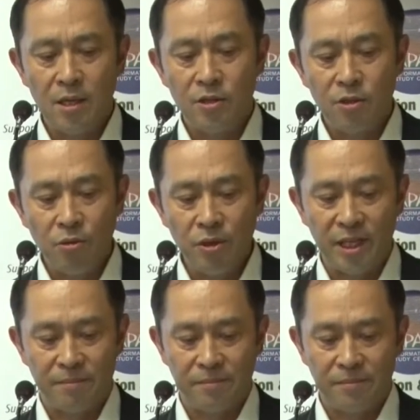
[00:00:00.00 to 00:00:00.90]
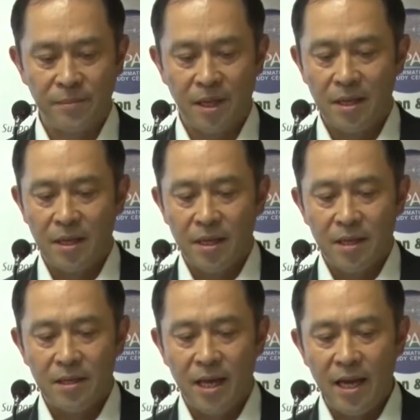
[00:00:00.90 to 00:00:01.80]
Sony,
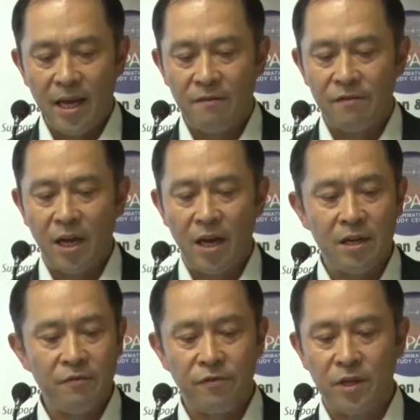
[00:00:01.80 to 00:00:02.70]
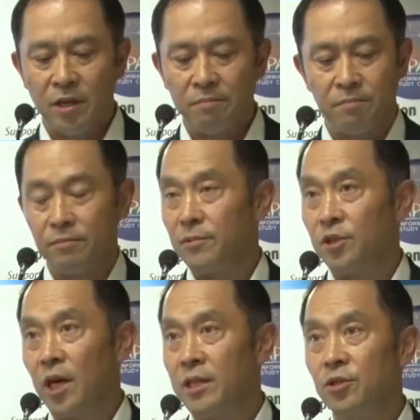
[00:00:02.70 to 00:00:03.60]
they have a lot of, uh,
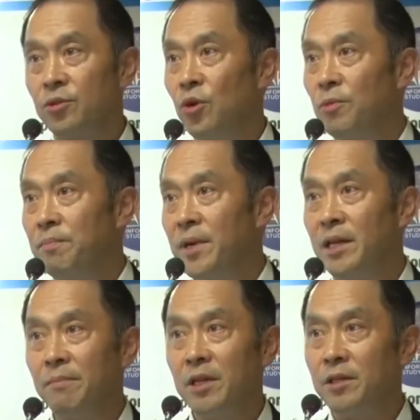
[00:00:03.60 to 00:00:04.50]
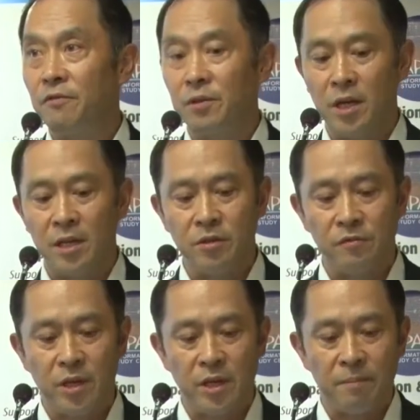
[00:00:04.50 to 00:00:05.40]
as you know, many, many different kinds
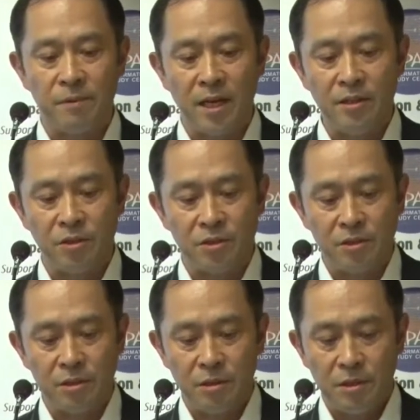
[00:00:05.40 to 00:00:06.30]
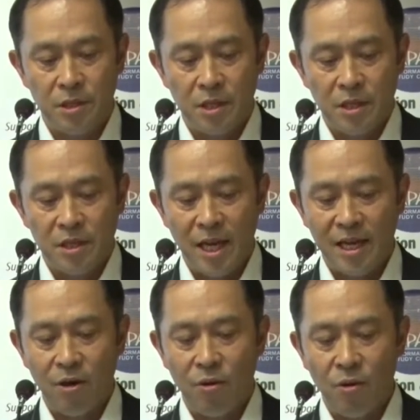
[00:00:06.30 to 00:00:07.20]
of uh, appliances.
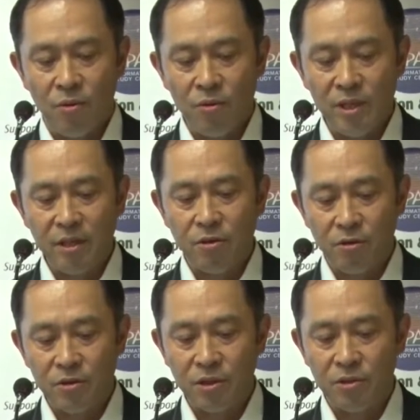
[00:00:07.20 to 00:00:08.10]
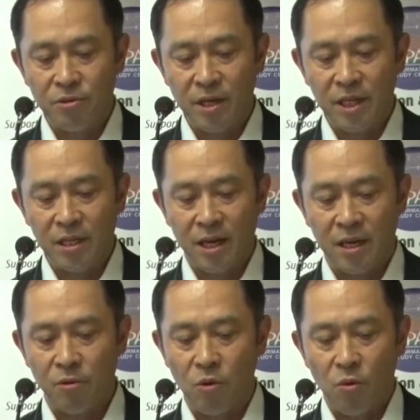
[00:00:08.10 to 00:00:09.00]
They only concentrated
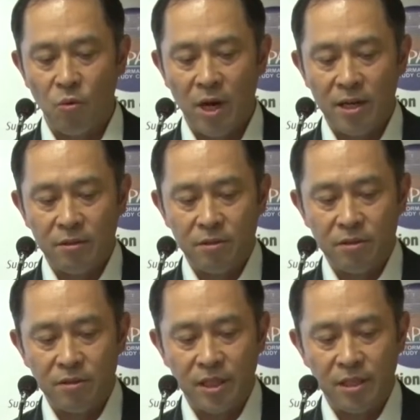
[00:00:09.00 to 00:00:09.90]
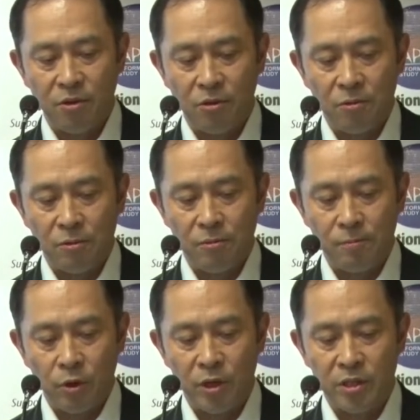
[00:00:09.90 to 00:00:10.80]
on one single
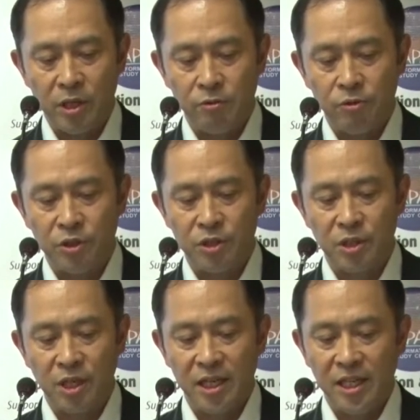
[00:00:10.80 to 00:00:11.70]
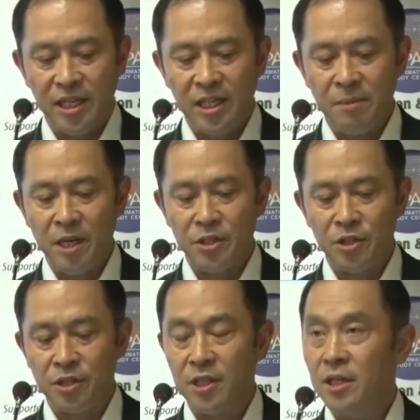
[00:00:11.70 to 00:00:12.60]
point, which is
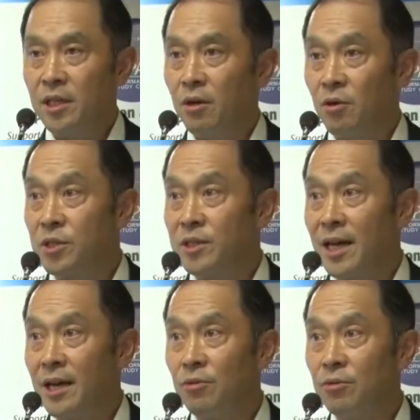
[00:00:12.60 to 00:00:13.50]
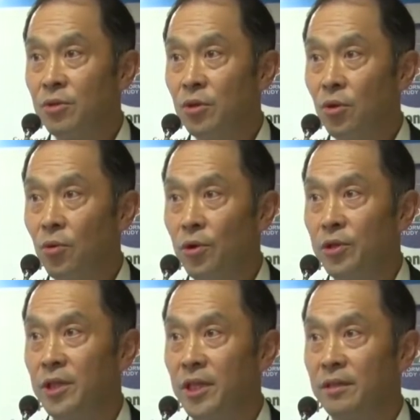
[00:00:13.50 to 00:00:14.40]
image or sound
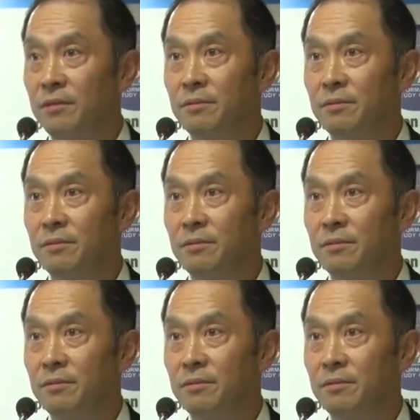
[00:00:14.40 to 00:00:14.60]
quality.